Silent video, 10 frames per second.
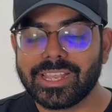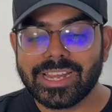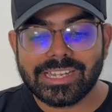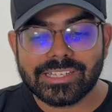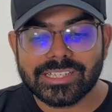
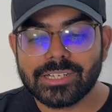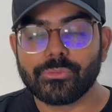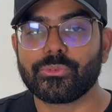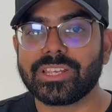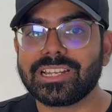it didn't
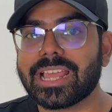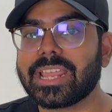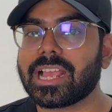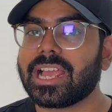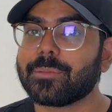feel
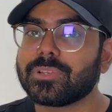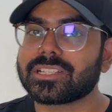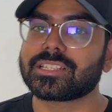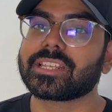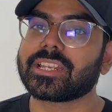like I'm
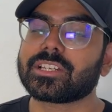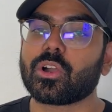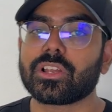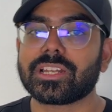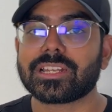listening it
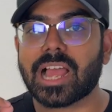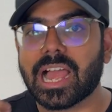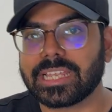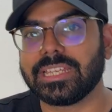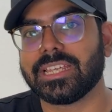on an
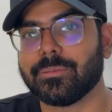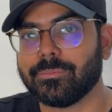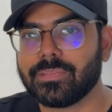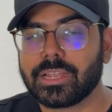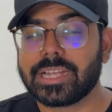IEM.
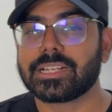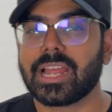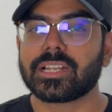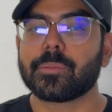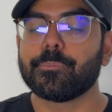It
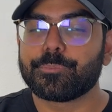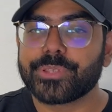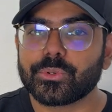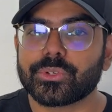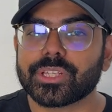had a
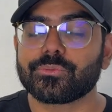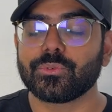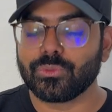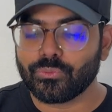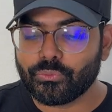beautiful,
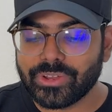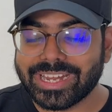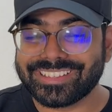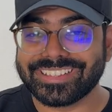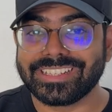
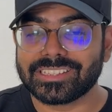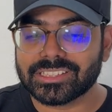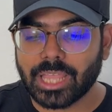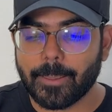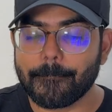weighty,
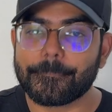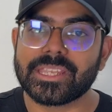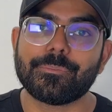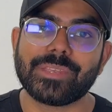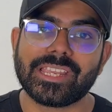
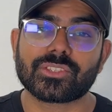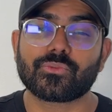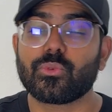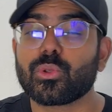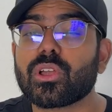thumpy
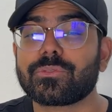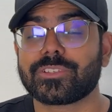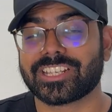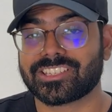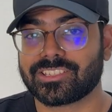bass full of
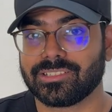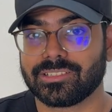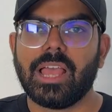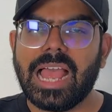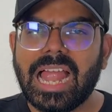texture.
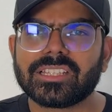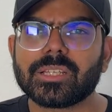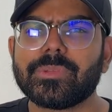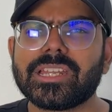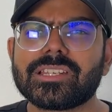And the
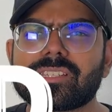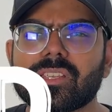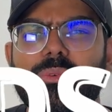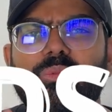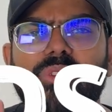mids,
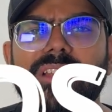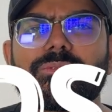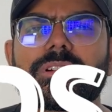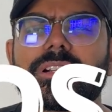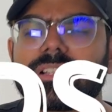one
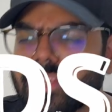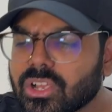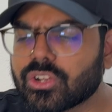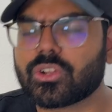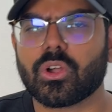word,
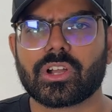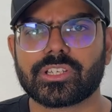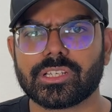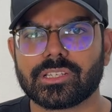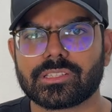
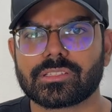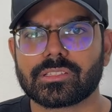gorgeous.